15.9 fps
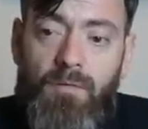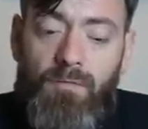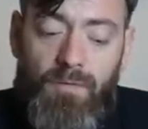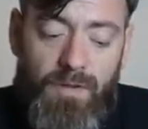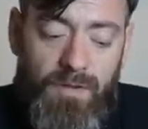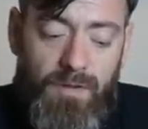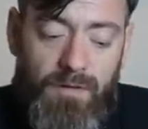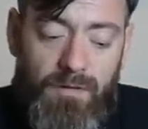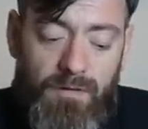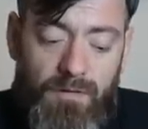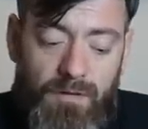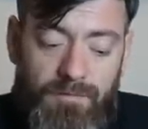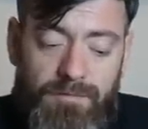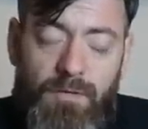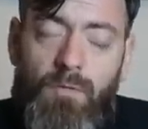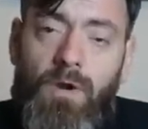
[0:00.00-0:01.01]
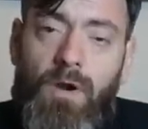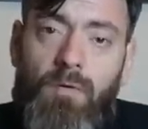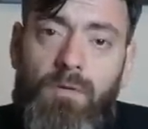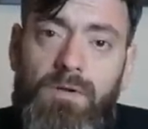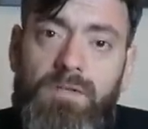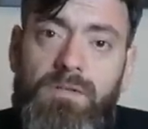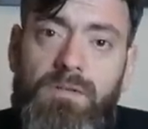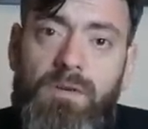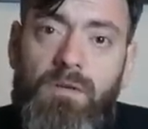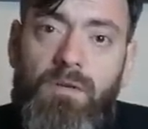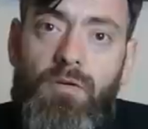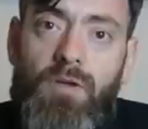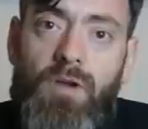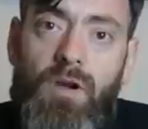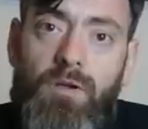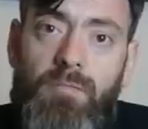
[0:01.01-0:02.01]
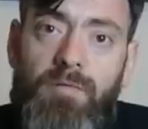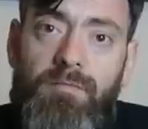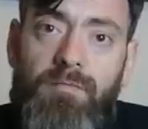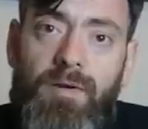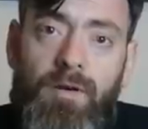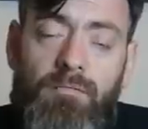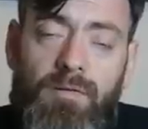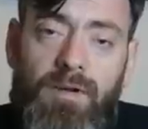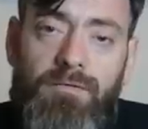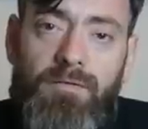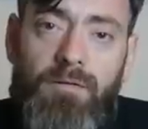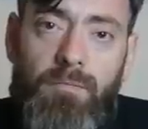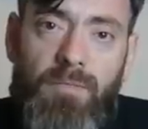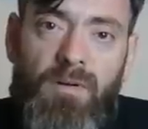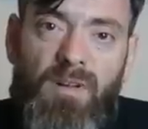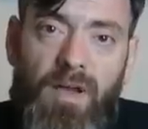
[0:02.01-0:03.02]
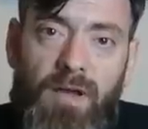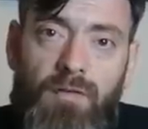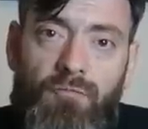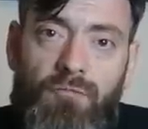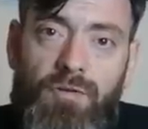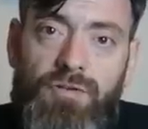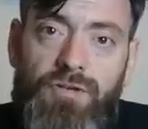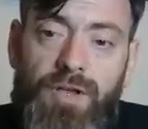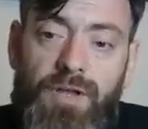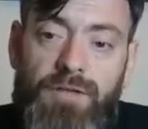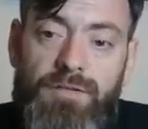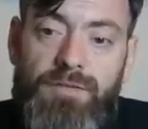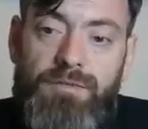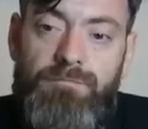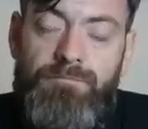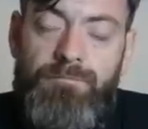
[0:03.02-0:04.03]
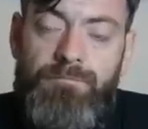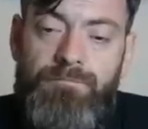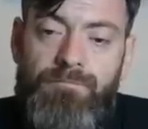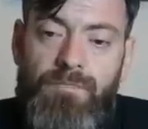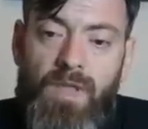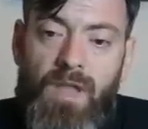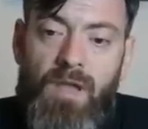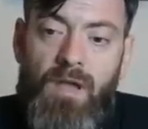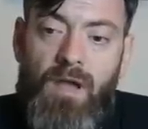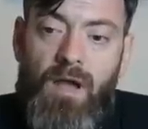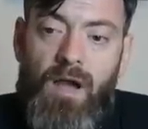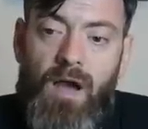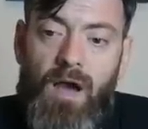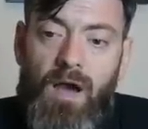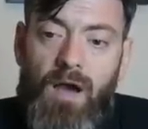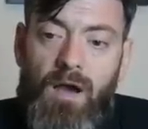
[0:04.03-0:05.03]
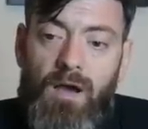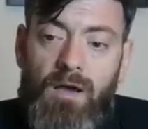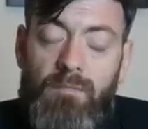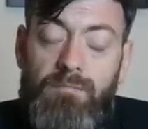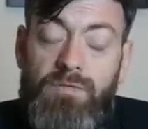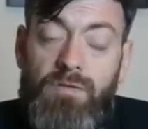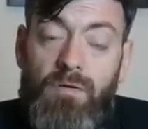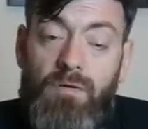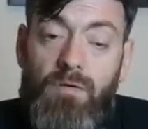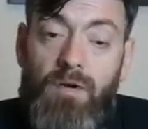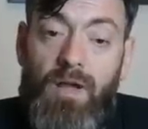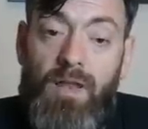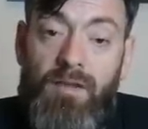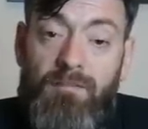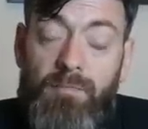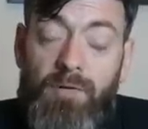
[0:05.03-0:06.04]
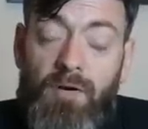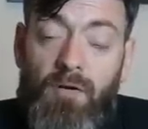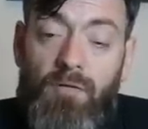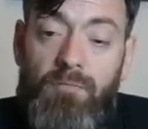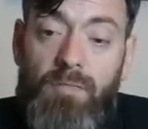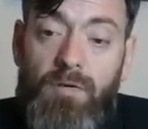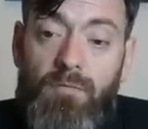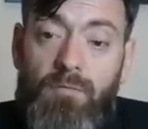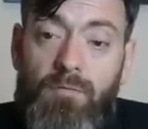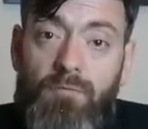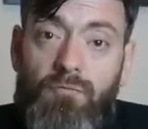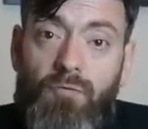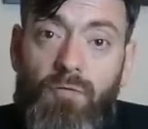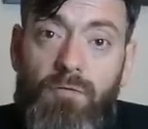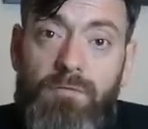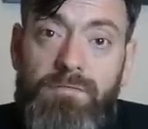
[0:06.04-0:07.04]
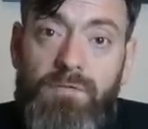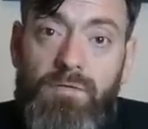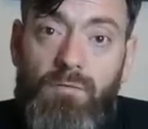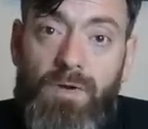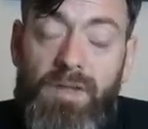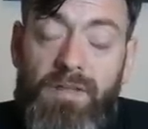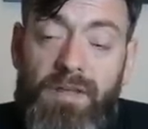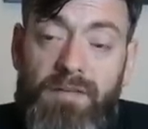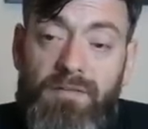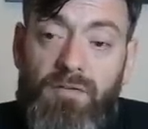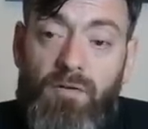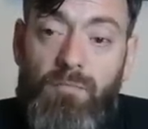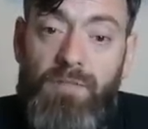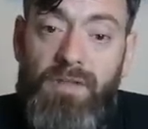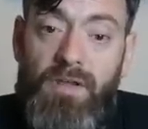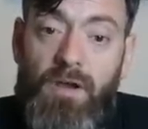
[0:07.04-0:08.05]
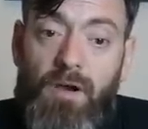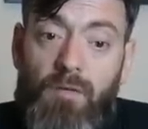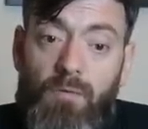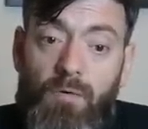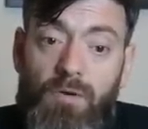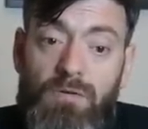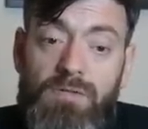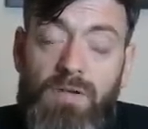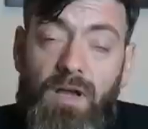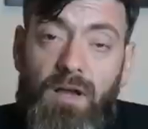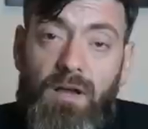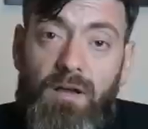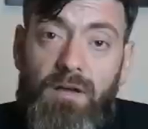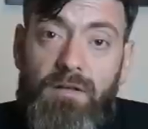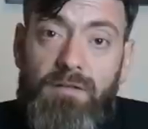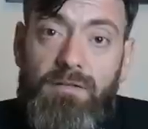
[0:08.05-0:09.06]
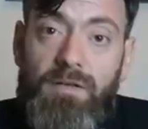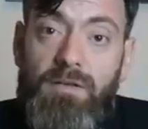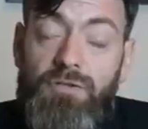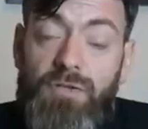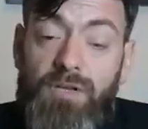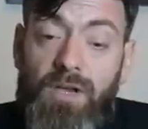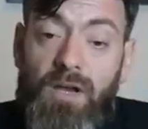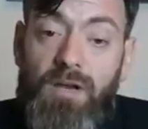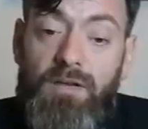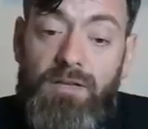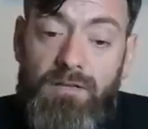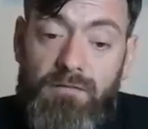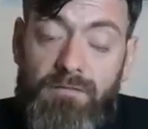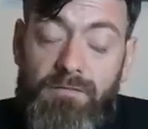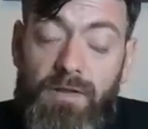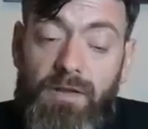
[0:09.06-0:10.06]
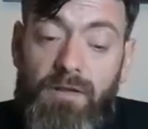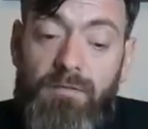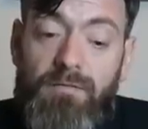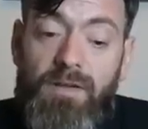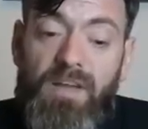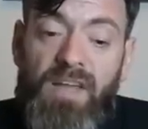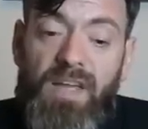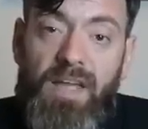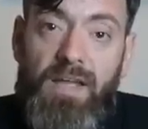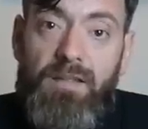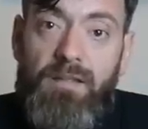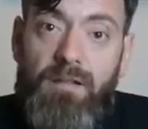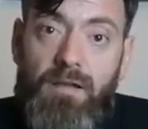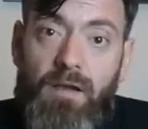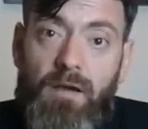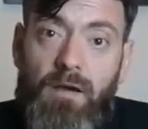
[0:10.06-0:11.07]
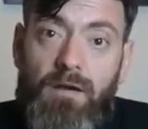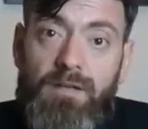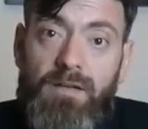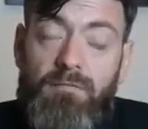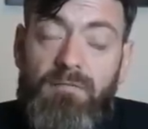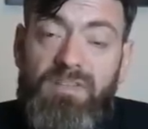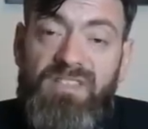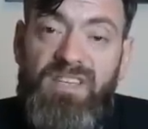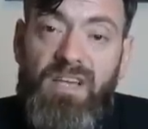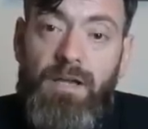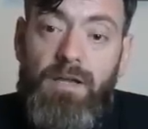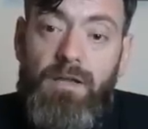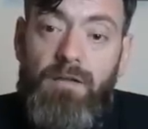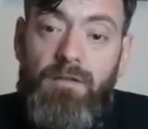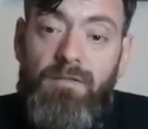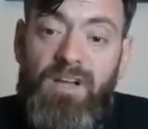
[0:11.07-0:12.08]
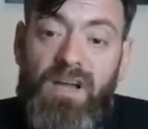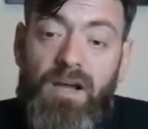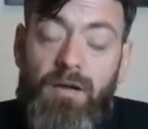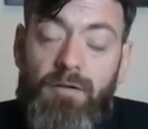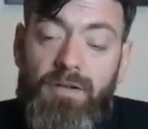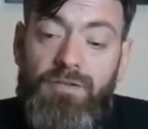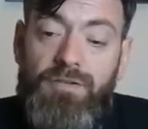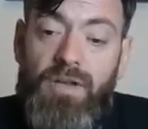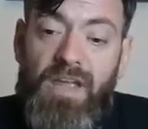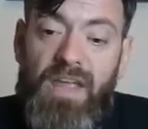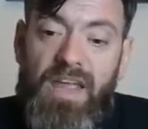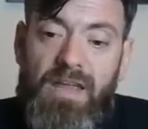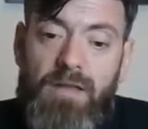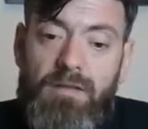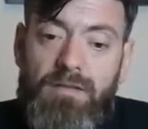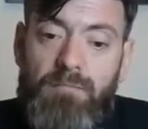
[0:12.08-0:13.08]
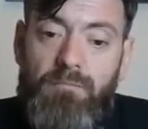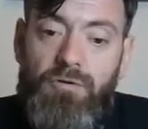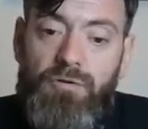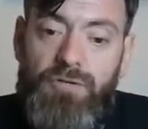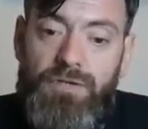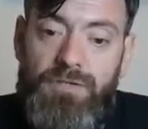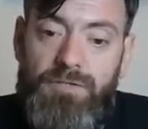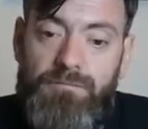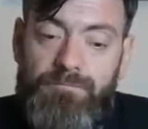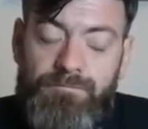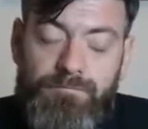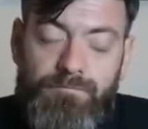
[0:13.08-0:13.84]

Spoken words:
Within a few hours, her car had been found after about 100 shares. So I left my home, drove to where they told me the car was, and she had, fair enough, hidden the car down the side of a garage in some bushes.